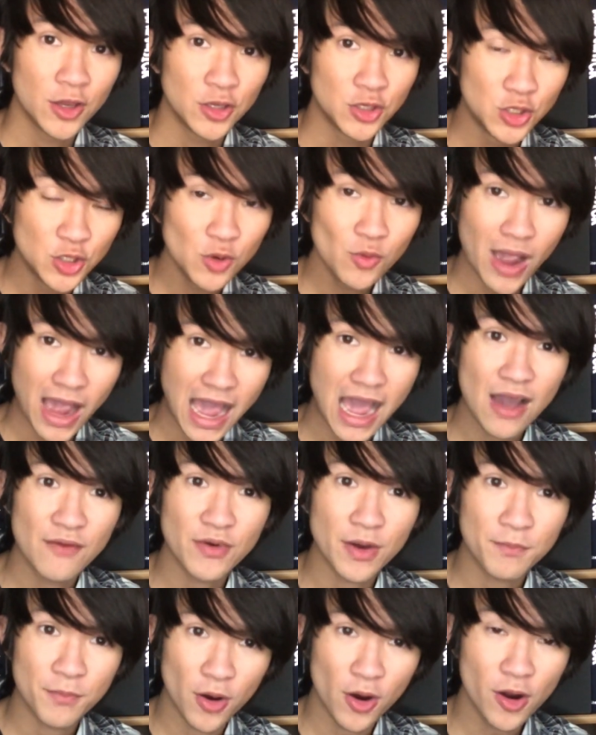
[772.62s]
You
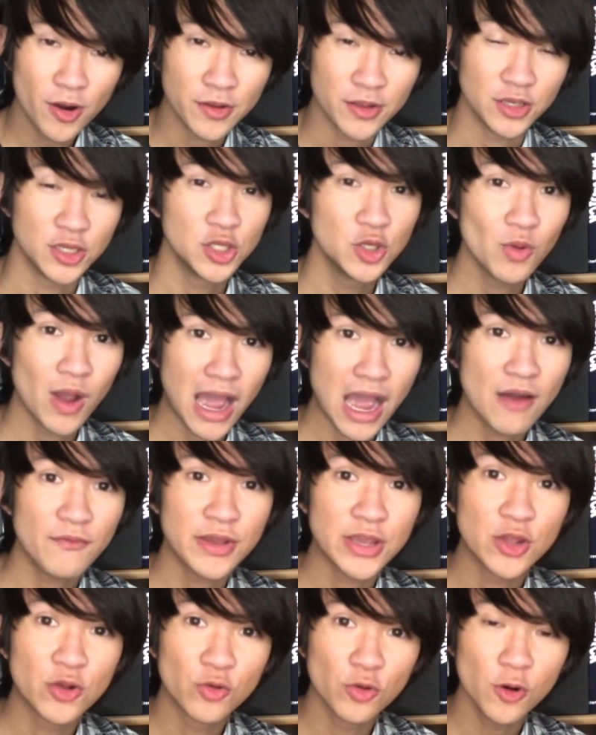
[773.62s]
have a party, you
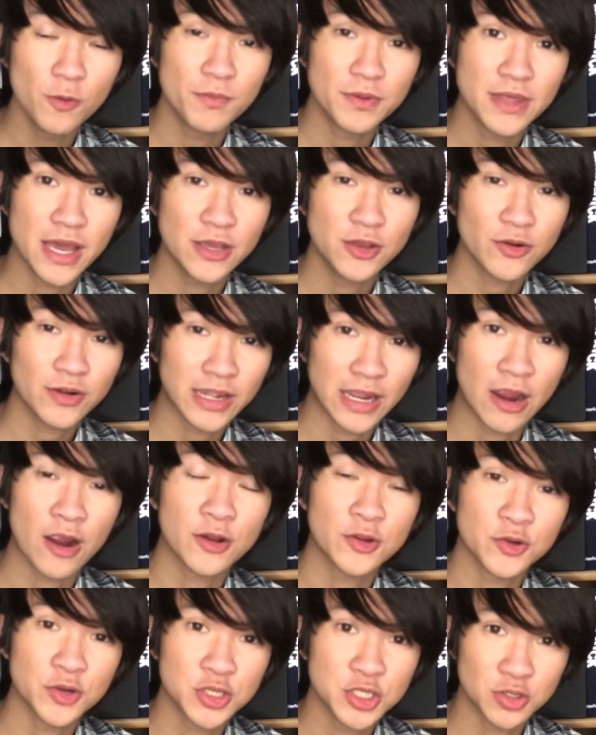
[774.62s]
have a group that your
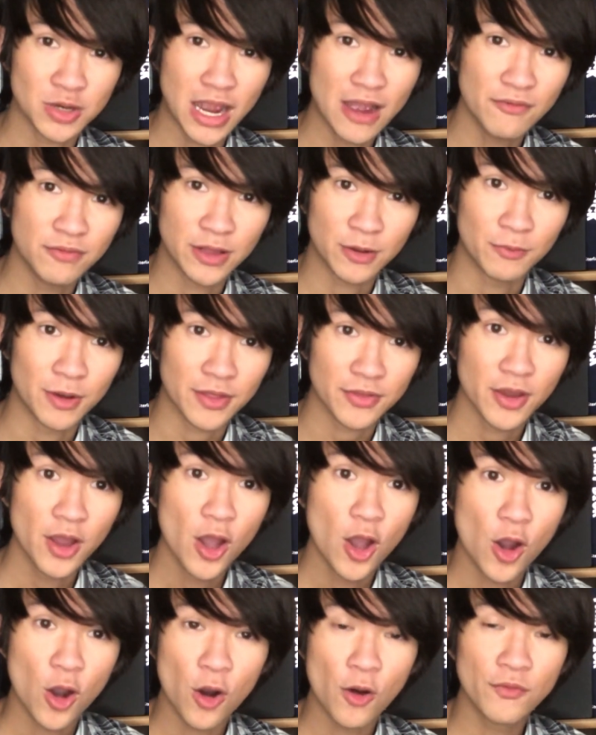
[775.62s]
character is traveling with.
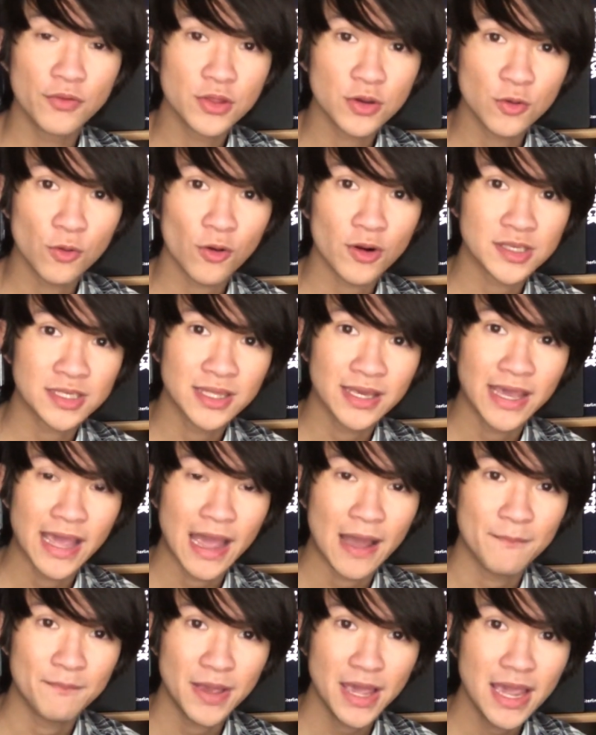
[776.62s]
Over the course of the
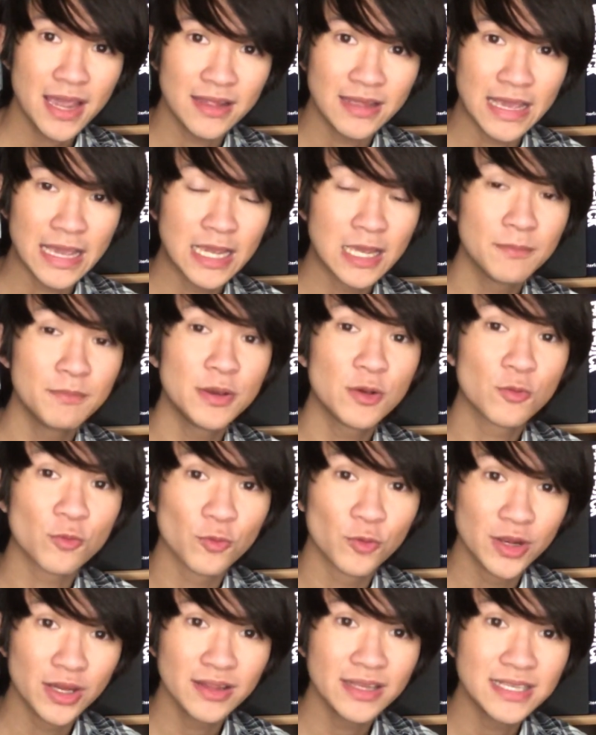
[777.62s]
campaign, it can be
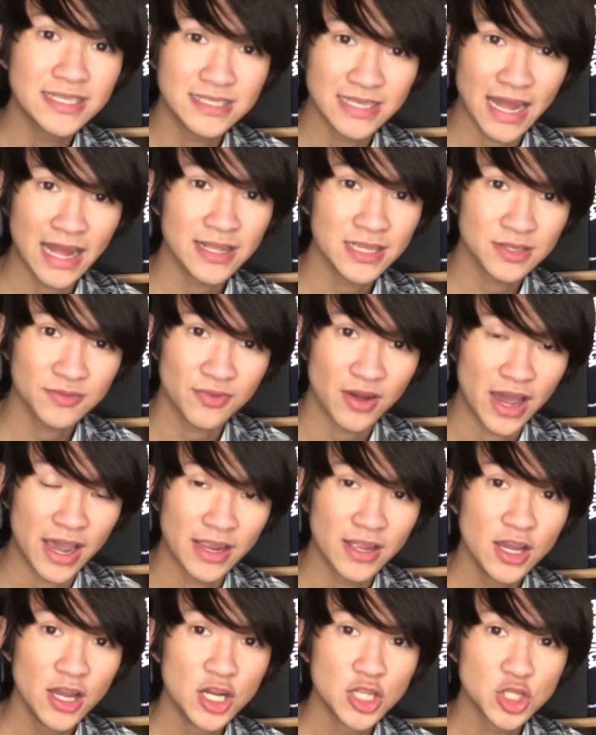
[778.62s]
really
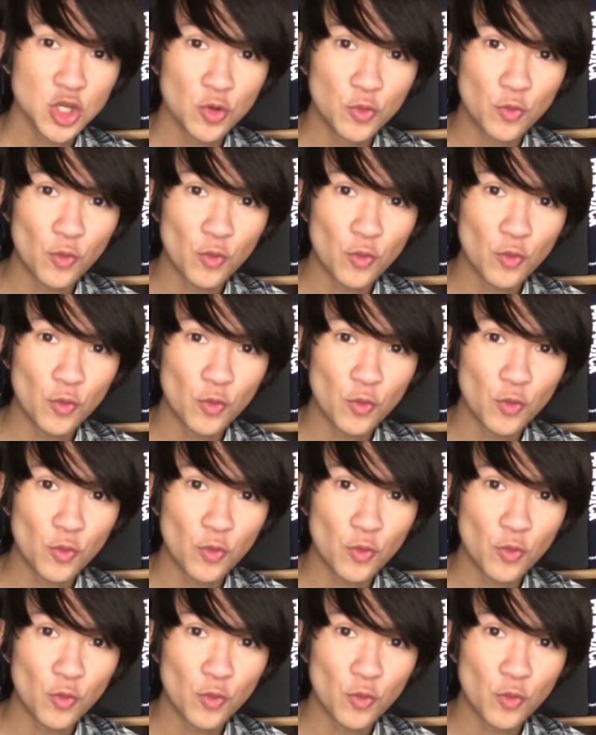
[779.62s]
satisfying to